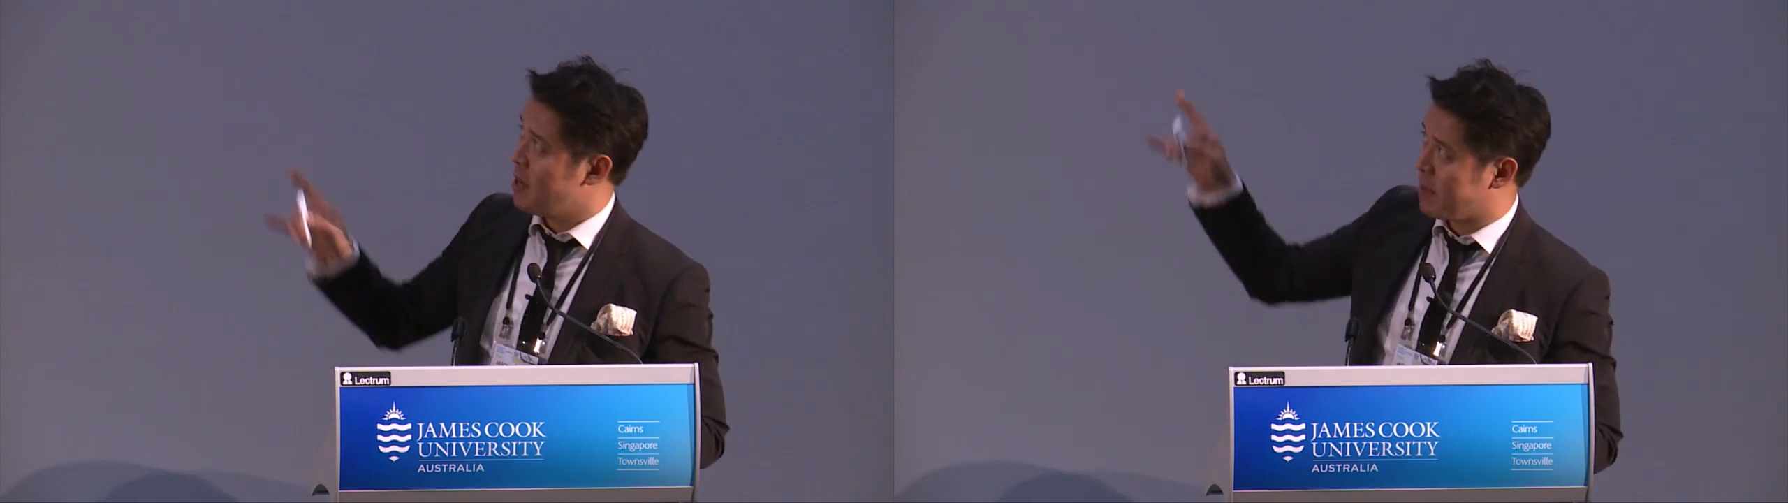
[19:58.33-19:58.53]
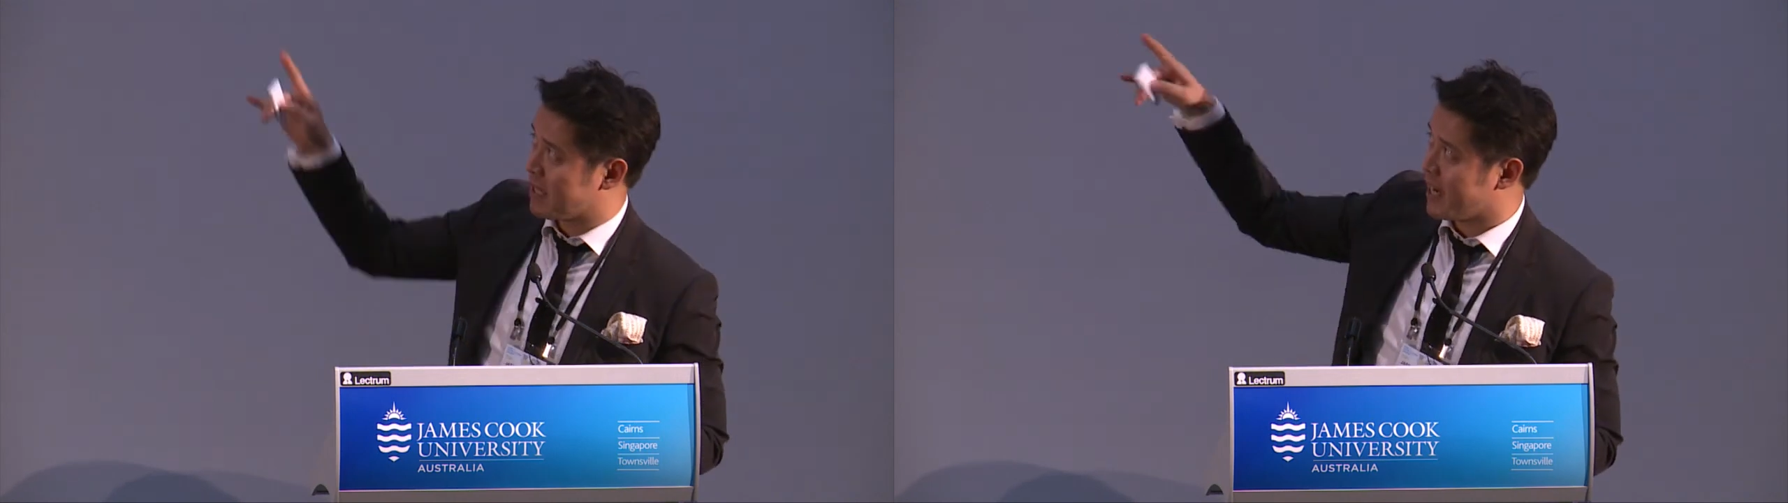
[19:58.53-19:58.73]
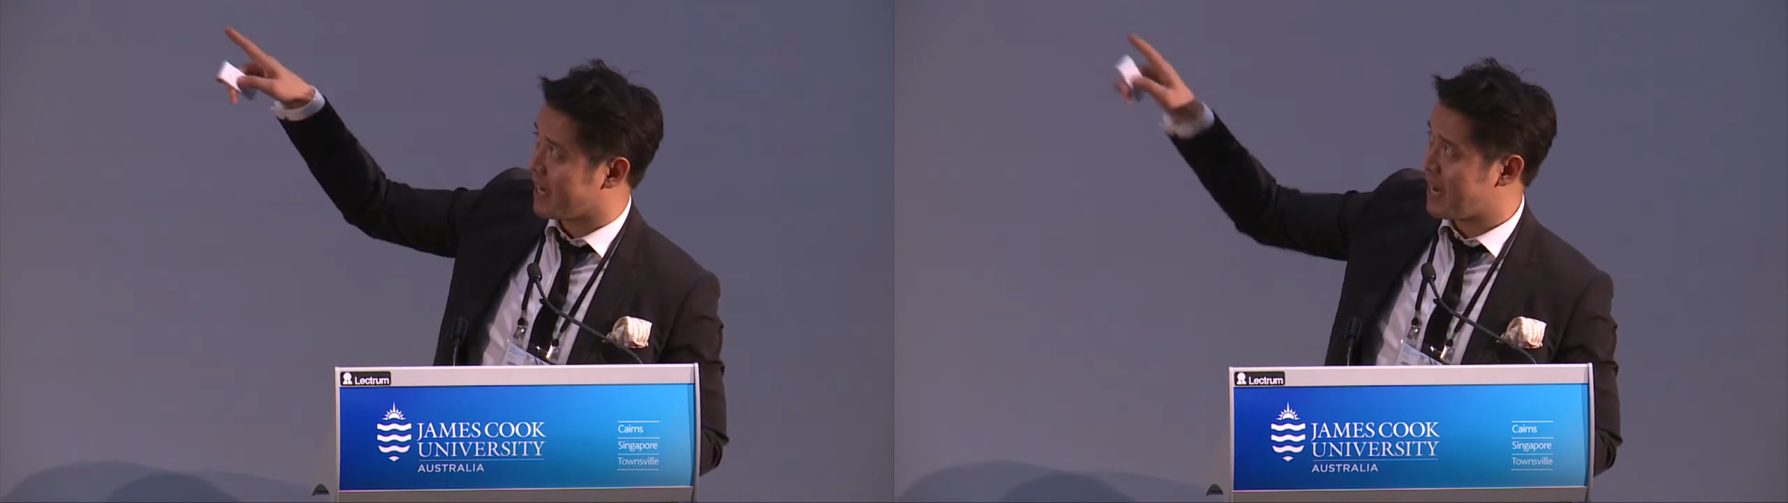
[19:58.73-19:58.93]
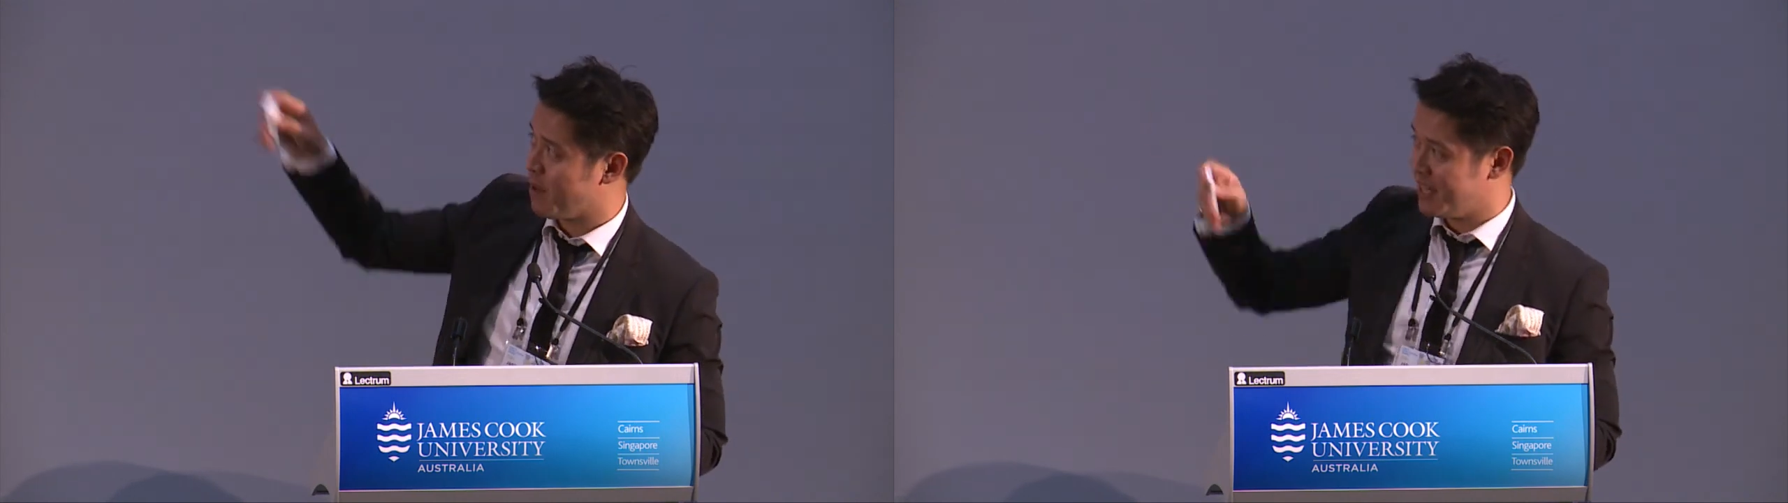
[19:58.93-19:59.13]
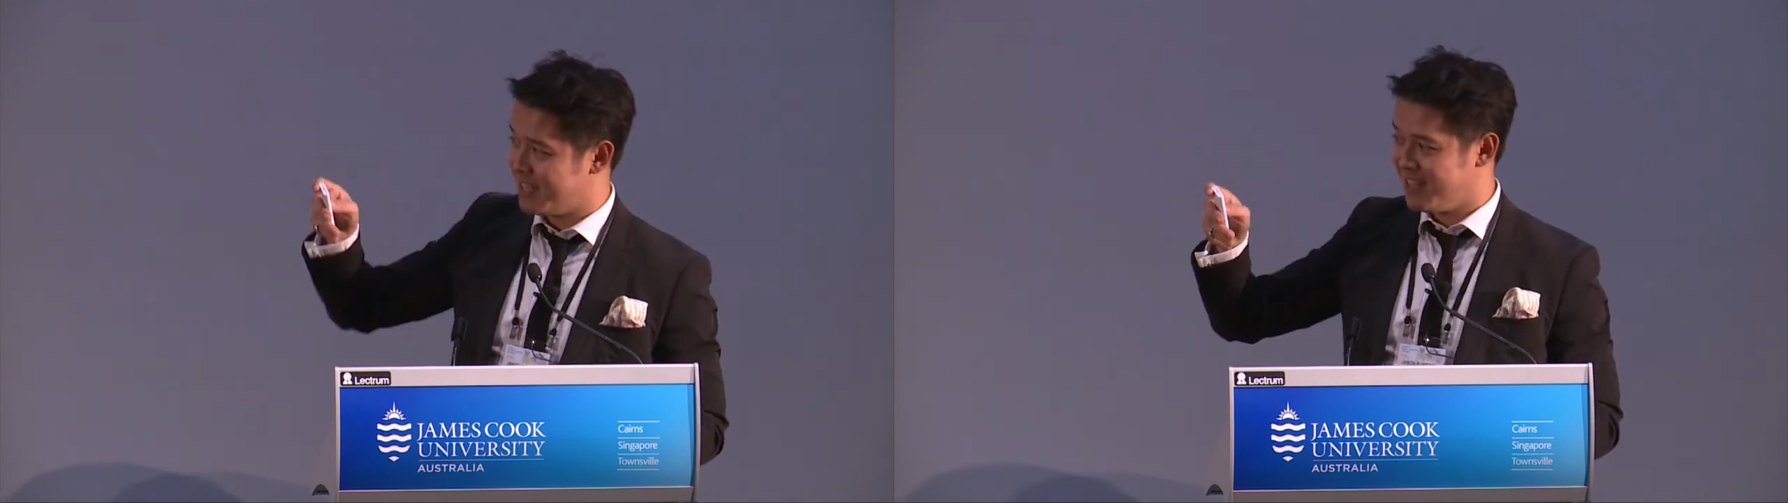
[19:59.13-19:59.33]
a bit like
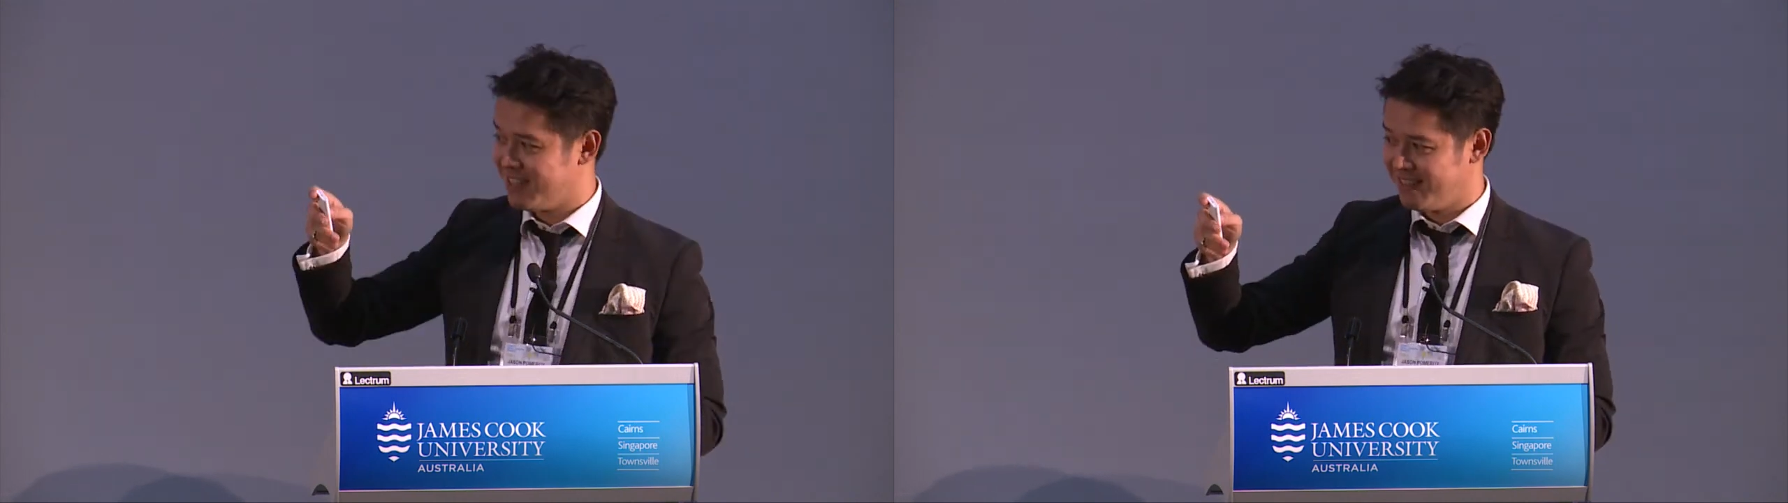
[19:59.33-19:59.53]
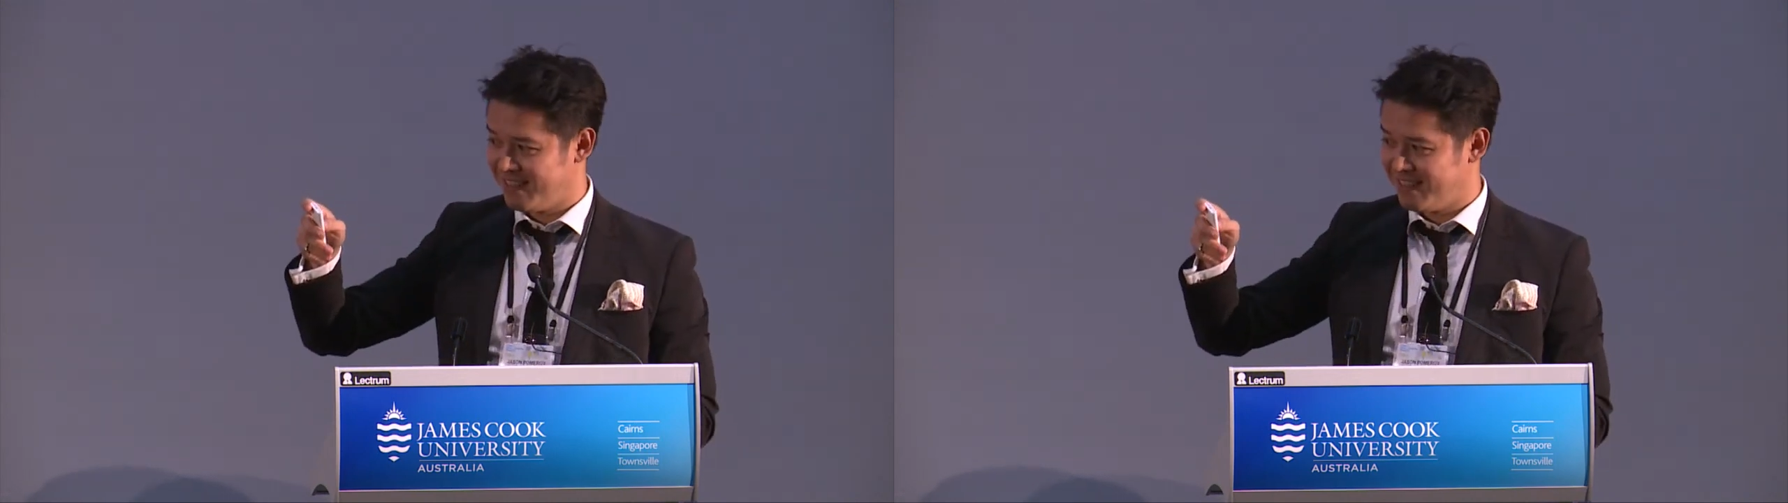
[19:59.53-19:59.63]
how they did